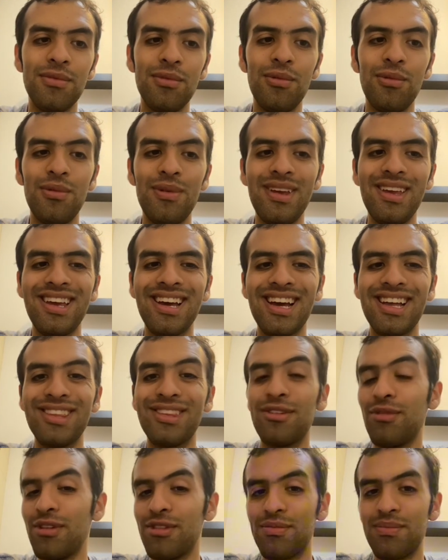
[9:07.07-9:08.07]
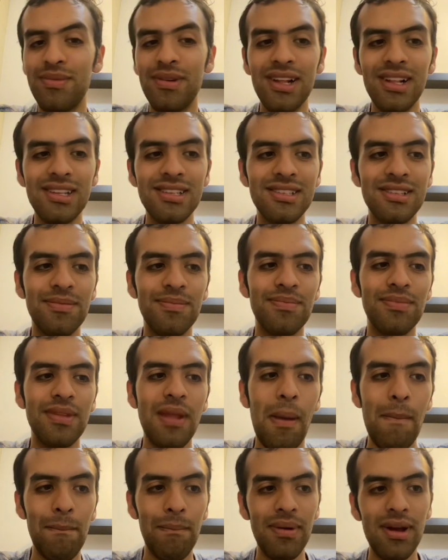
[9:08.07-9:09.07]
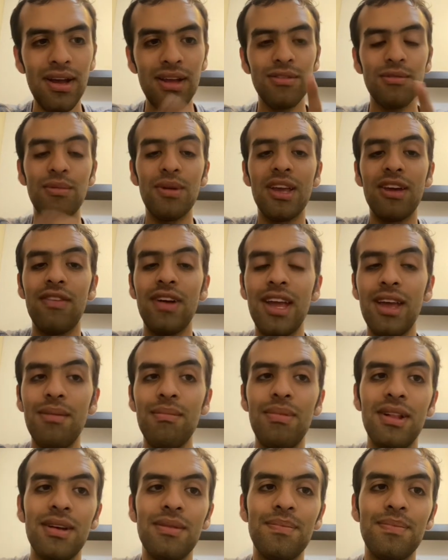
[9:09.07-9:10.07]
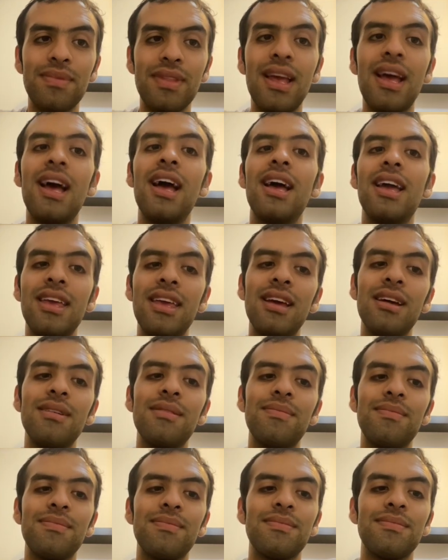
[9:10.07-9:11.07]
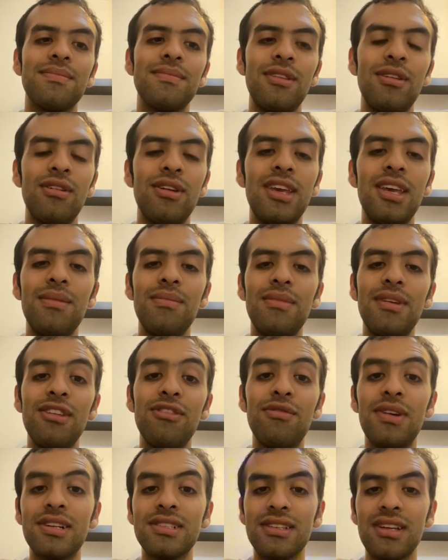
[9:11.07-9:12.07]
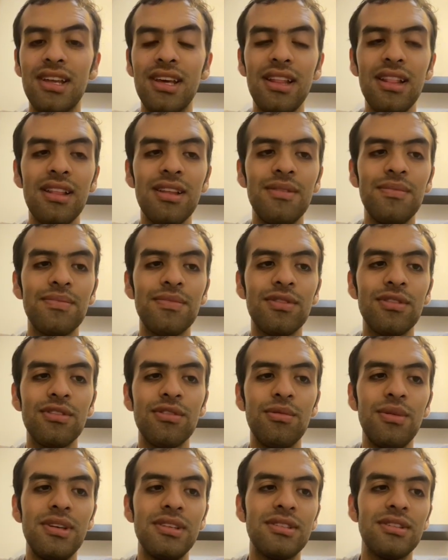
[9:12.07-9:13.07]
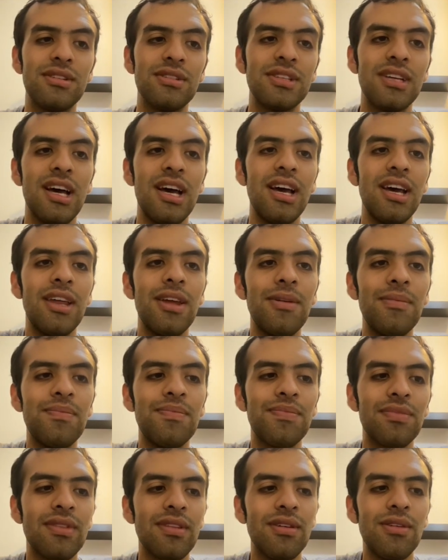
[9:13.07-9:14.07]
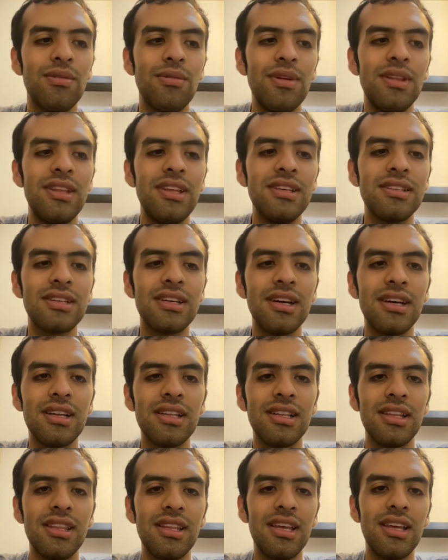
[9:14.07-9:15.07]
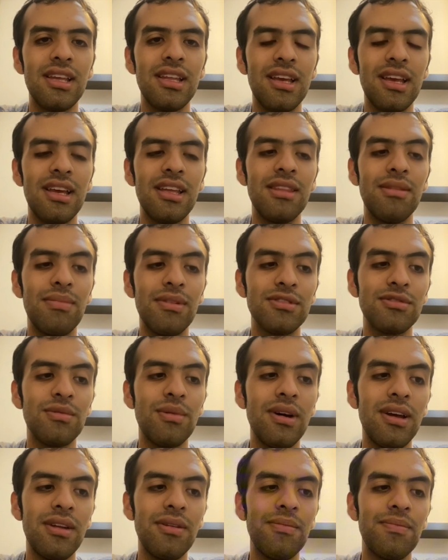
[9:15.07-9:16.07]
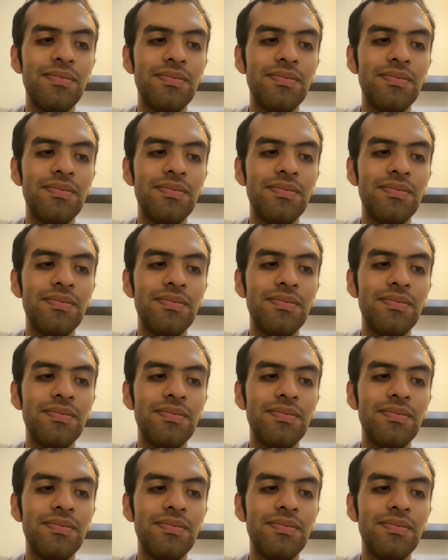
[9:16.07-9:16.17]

We had 3 spells, but we have a game plan. Yeah. Him is versatile, so we search high, we discard and then get the +1.